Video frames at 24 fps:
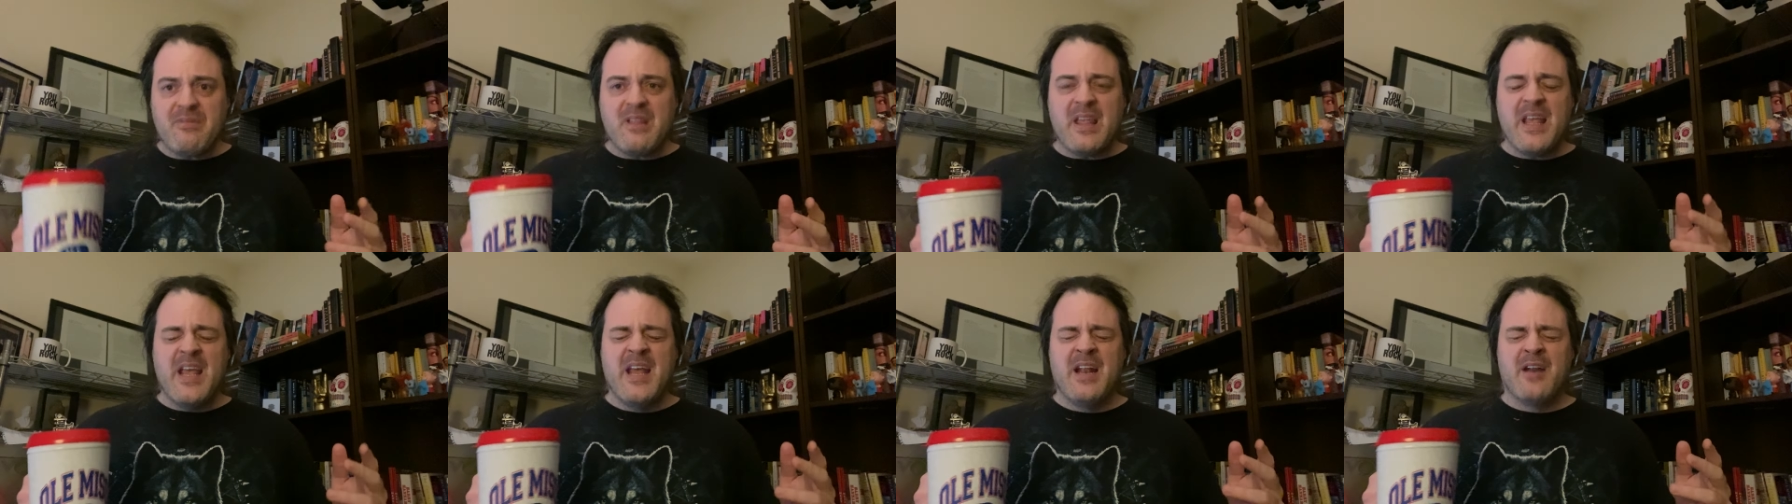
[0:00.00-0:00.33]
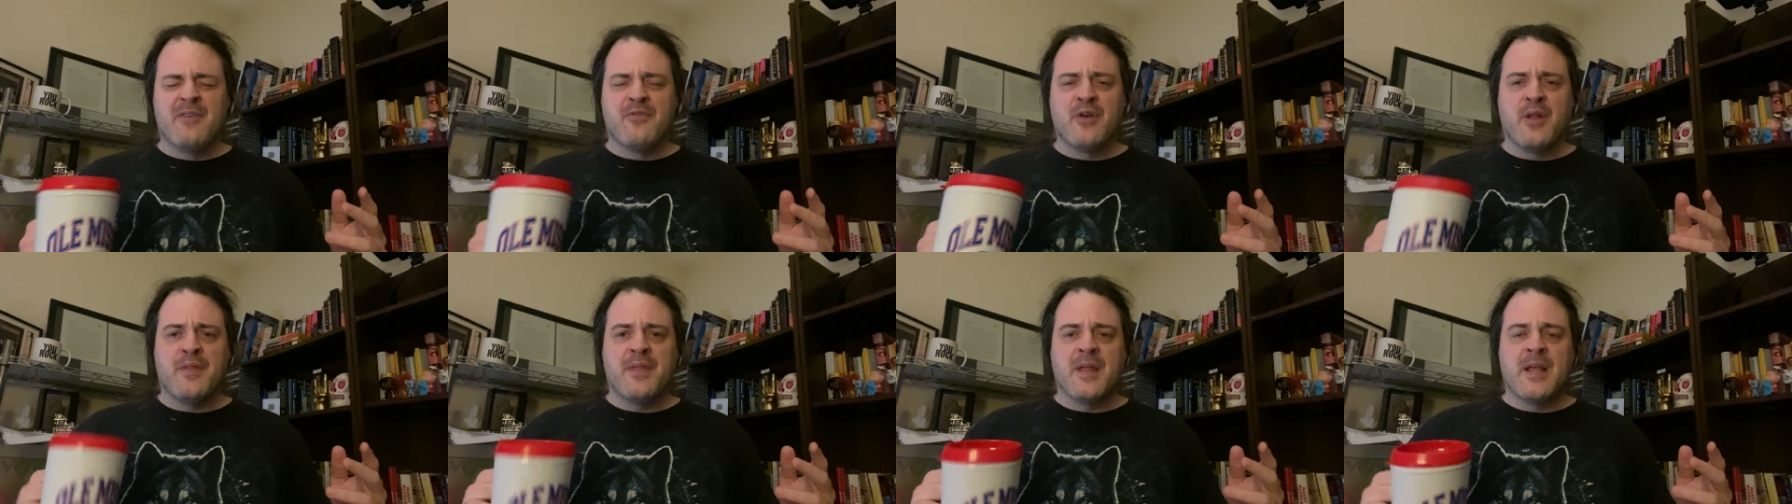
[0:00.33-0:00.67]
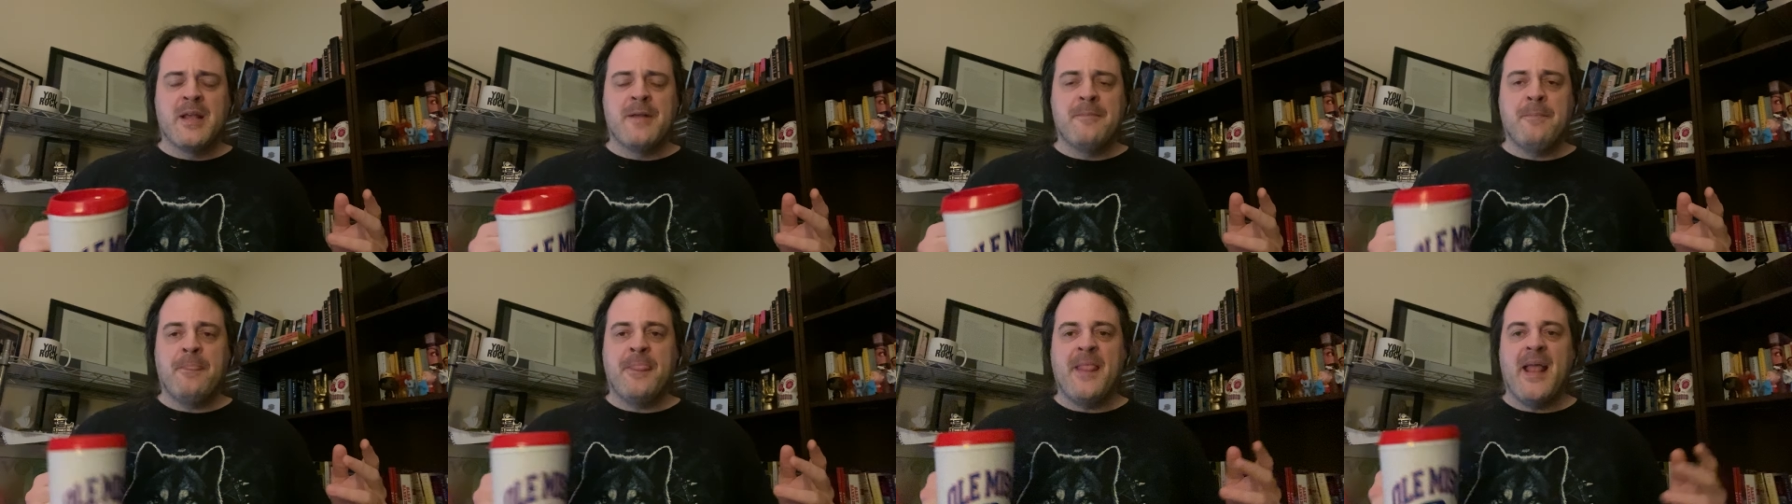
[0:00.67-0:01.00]
and
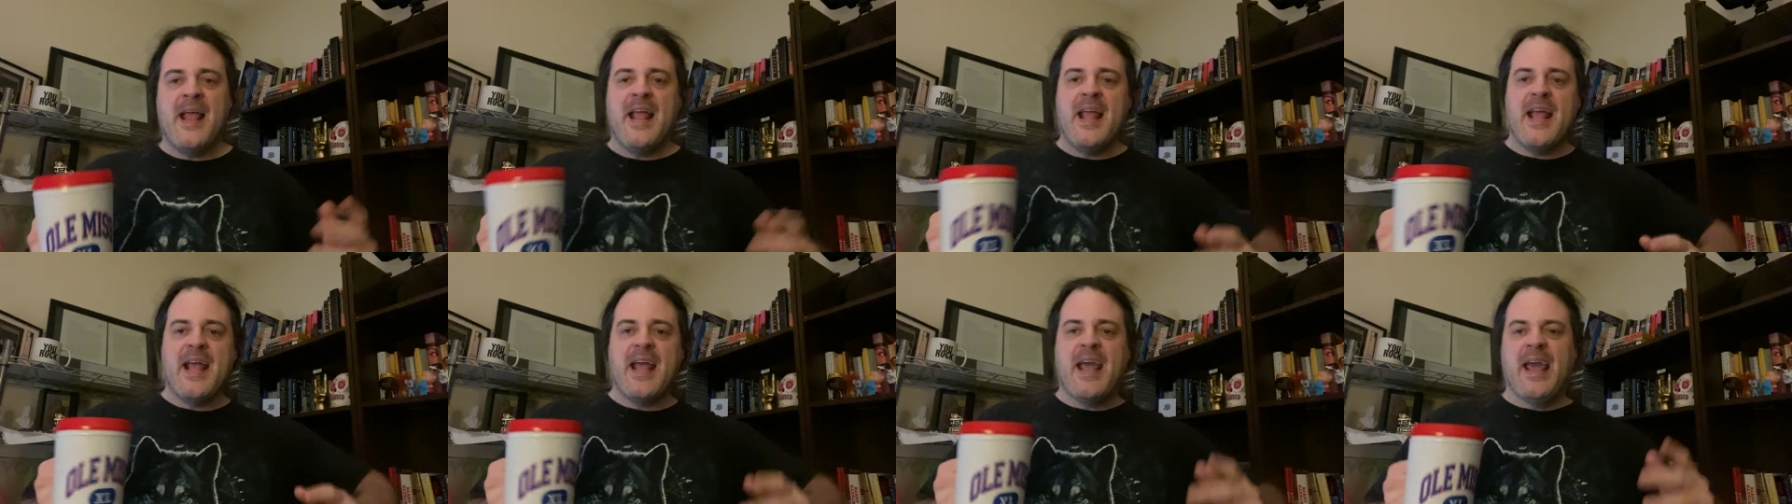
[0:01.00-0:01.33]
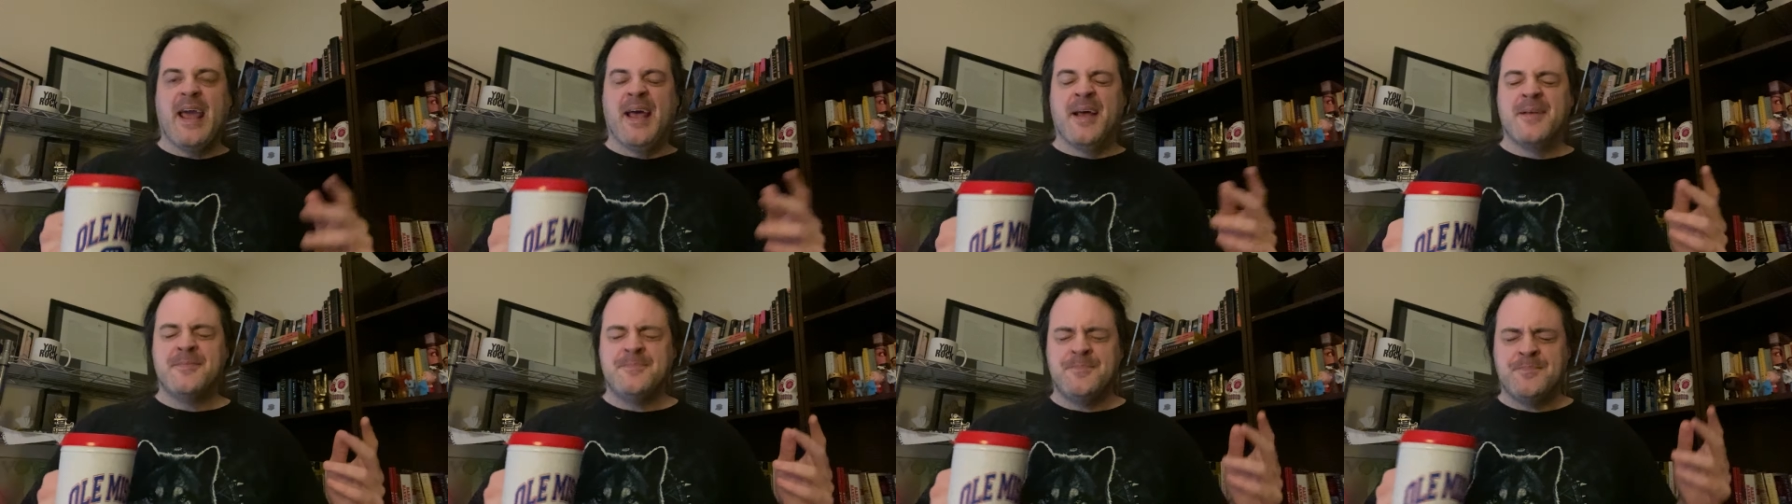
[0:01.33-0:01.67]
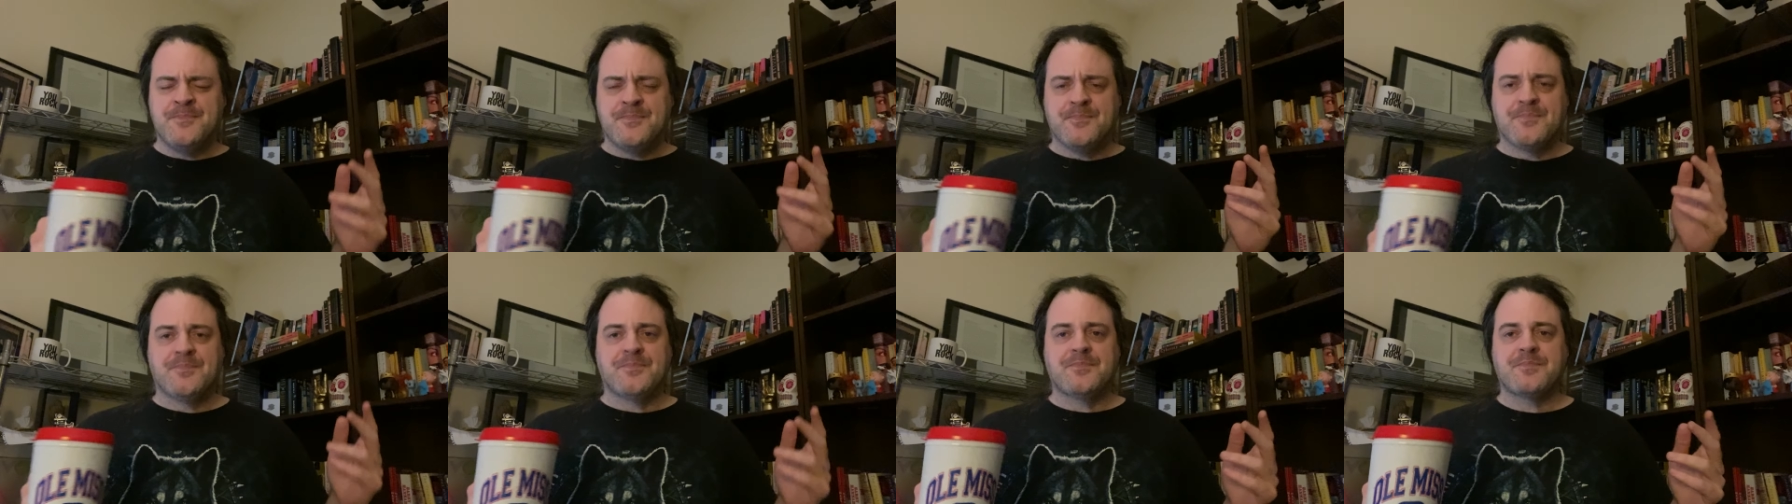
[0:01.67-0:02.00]
everything and
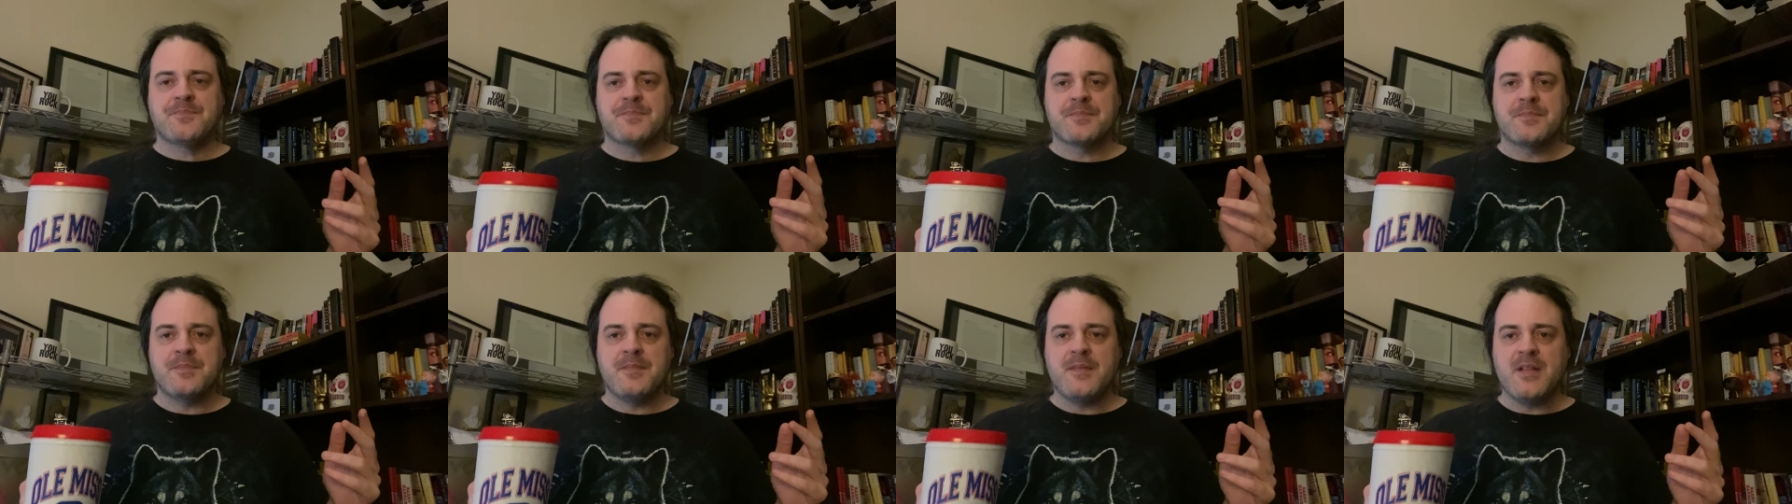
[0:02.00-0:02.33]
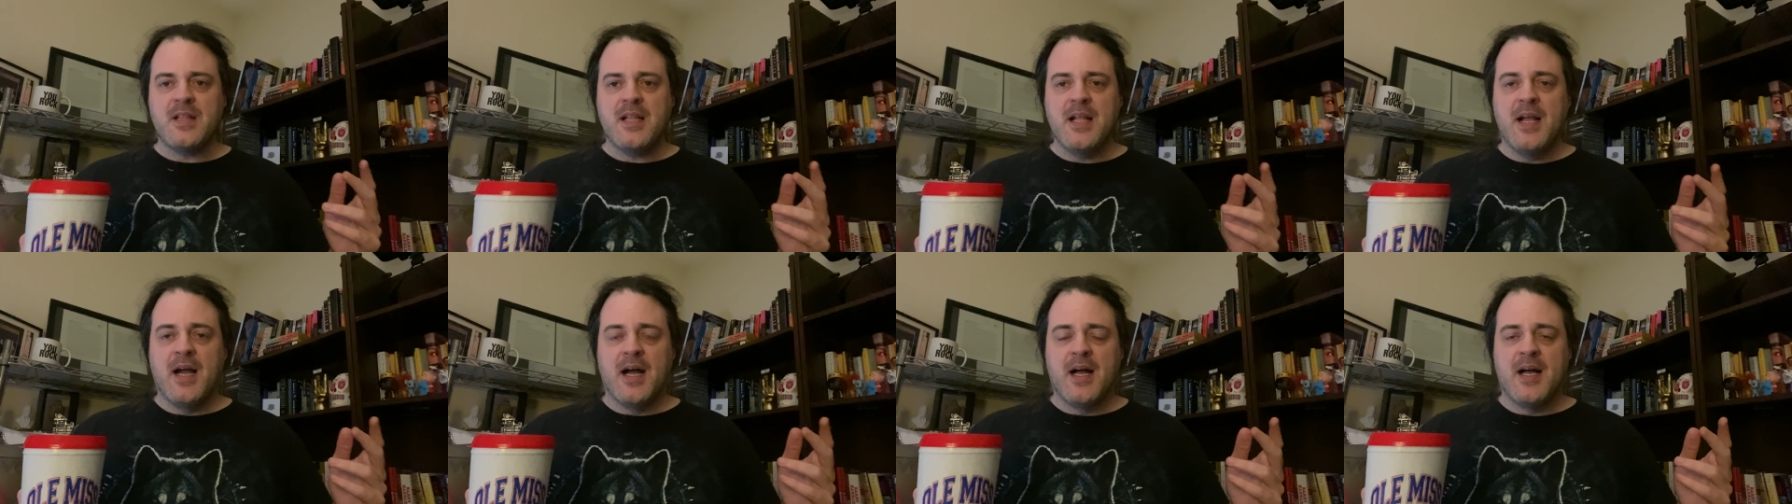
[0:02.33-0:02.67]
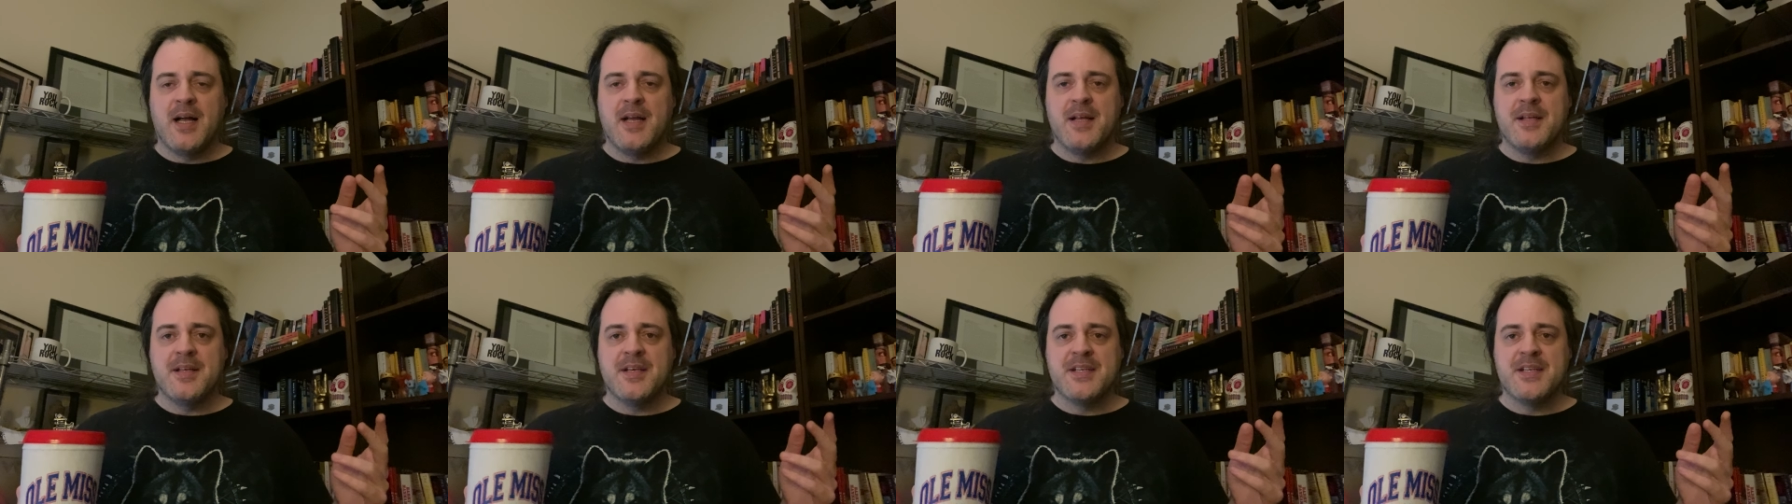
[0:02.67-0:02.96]
uh,